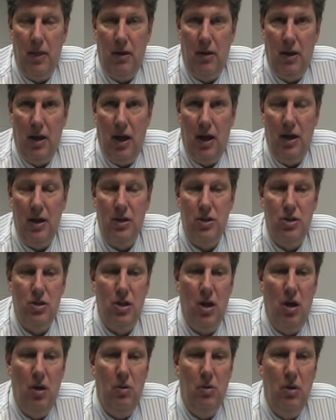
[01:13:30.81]
Okay,
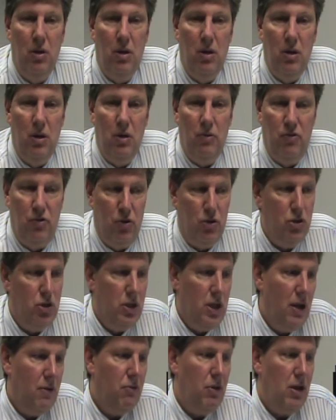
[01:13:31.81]
so
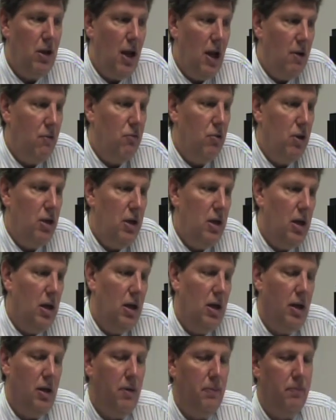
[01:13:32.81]
virtually every
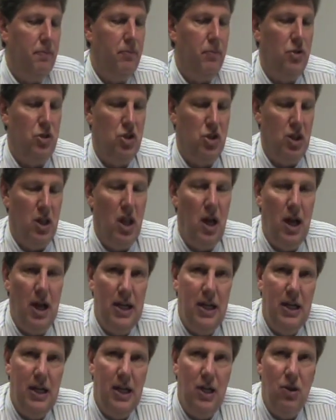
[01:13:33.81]
slide
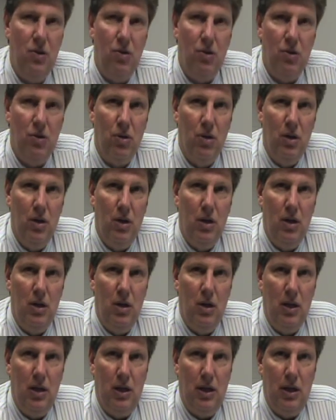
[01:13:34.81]
here
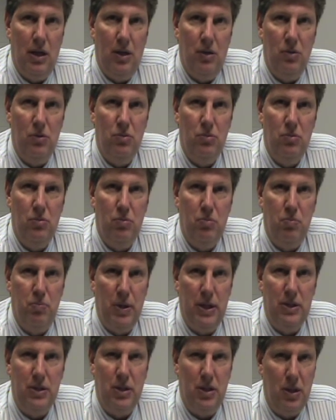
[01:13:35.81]

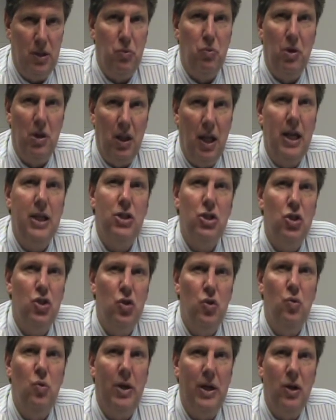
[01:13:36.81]
basically relates
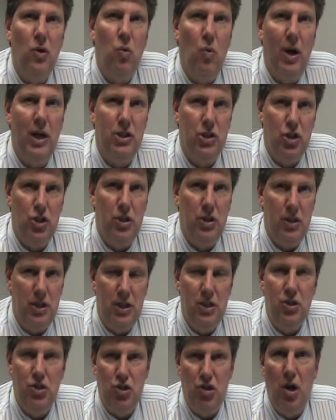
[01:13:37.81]
to a question
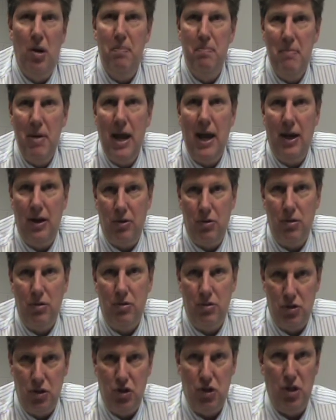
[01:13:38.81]
in some manner,
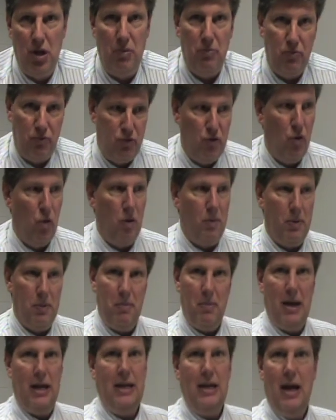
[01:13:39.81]
in some form. It
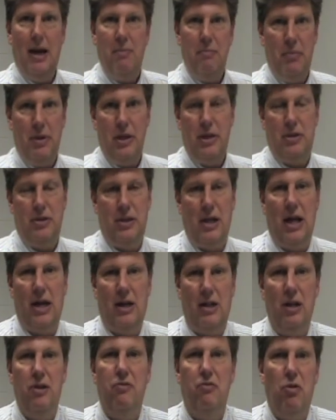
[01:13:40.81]
might not be
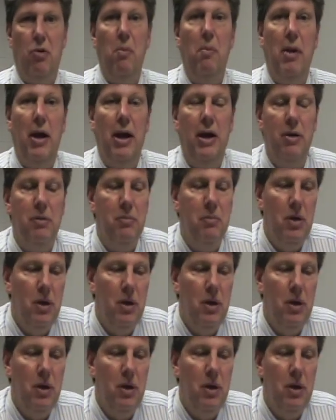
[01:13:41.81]
exactly verbatim.